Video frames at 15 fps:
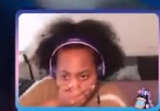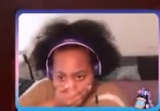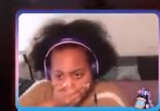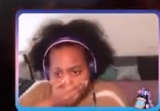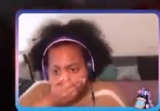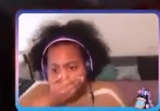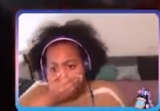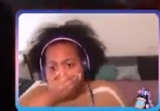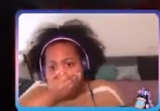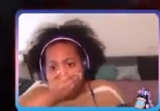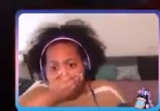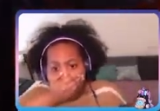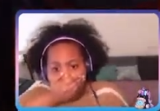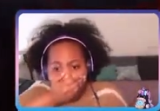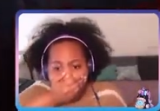
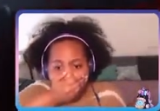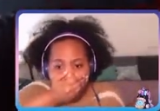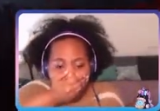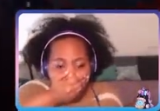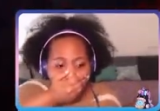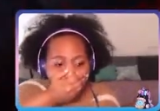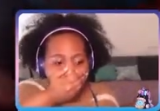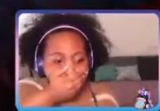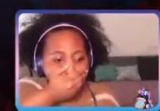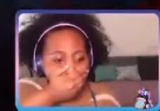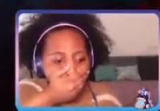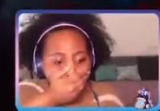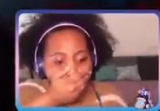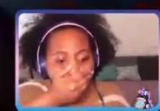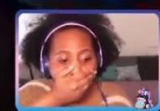
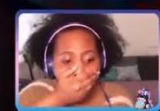No one is speaking in this clip.